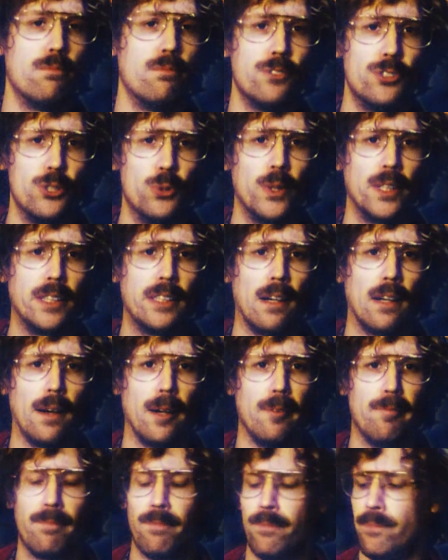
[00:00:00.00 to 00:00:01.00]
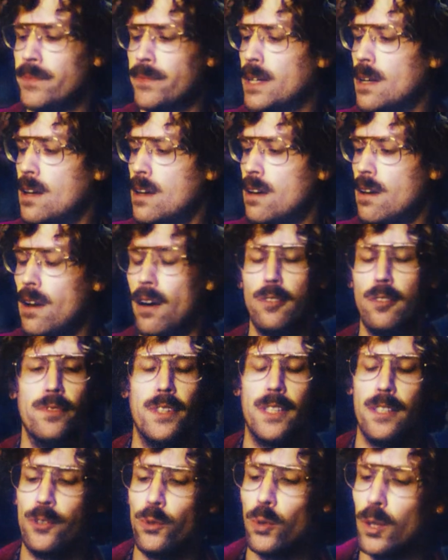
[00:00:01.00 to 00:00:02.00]
Doing Time, of
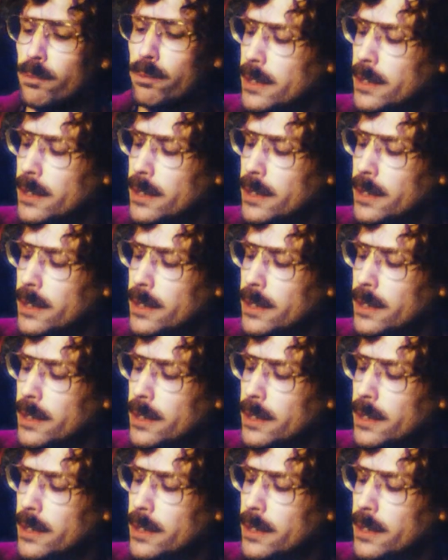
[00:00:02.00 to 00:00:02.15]
the Norm